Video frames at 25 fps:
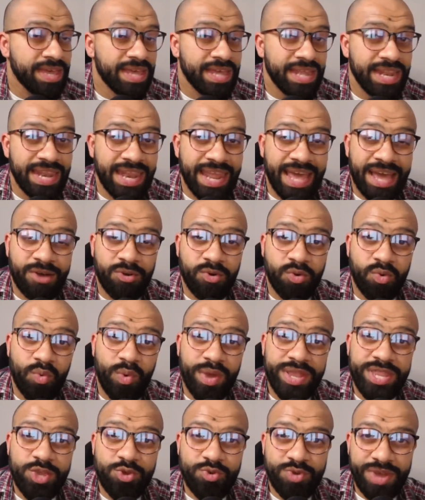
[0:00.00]
Now
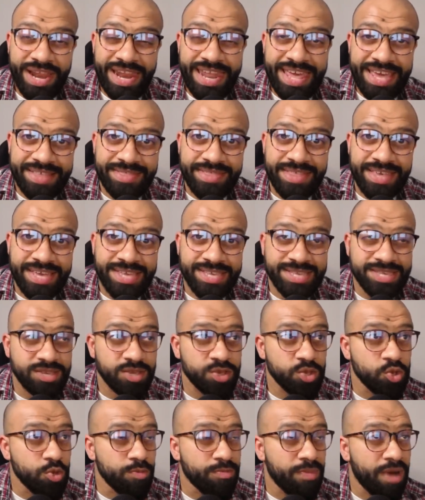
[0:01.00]
when you click this,
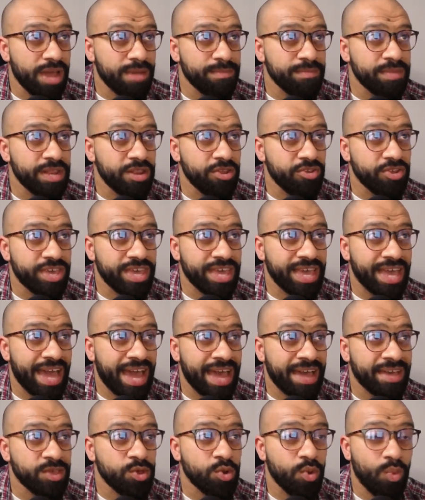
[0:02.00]
you might be looking
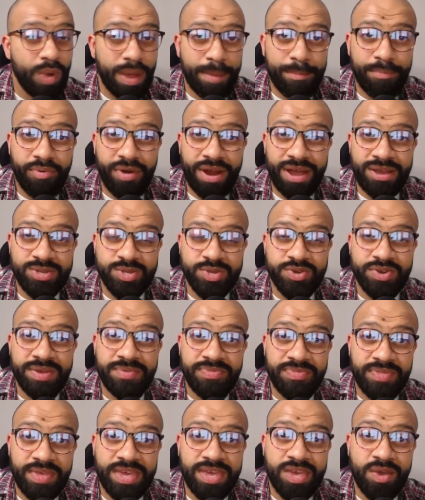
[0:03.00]
at your web browser and
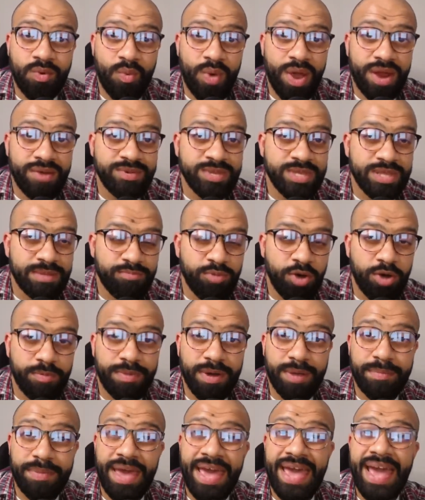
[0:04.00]
thinking, where is the
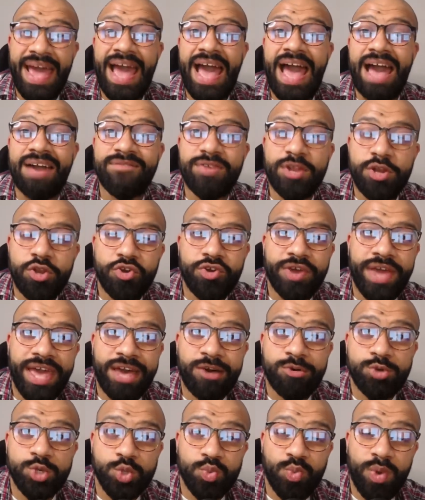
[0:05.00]
pop-up? Have a look
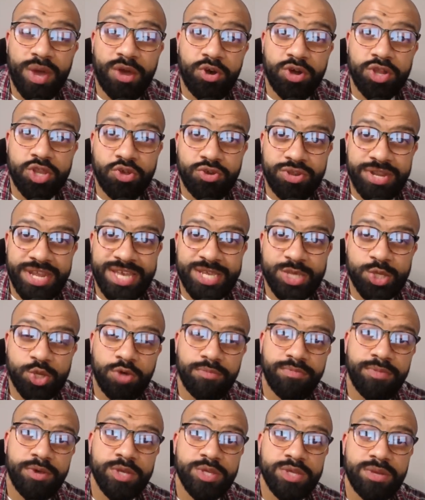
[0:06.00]
elsewhere on your
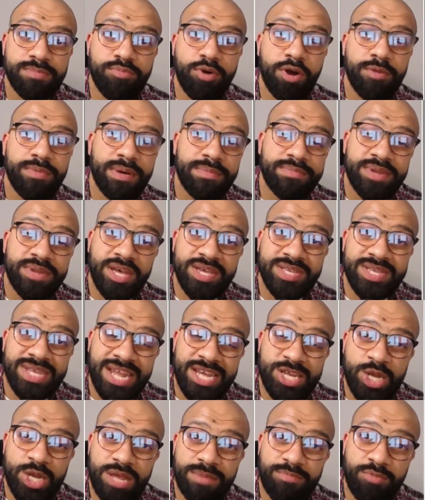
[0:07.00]
desktop, because the pop-up doesn't
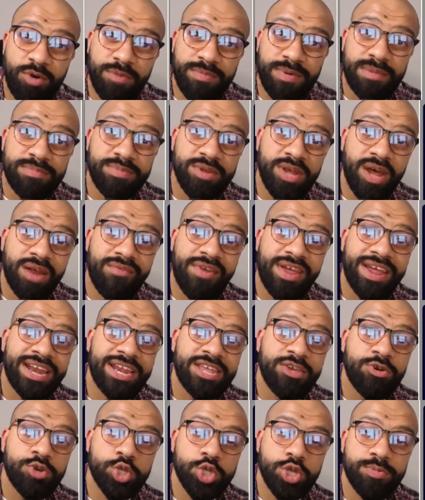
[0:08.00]
actually pop up
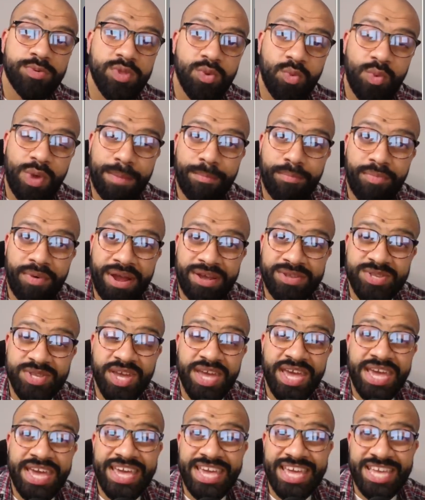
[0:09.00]
directly on top of the web browser.
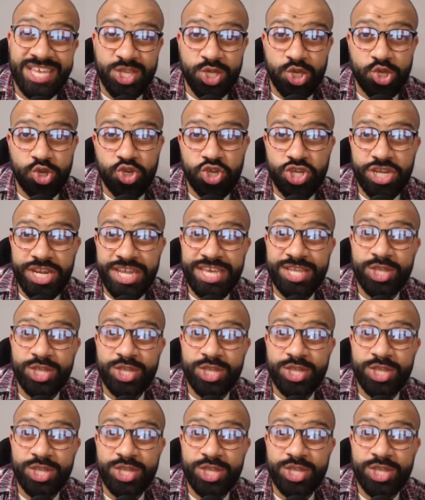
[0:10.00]
It's usually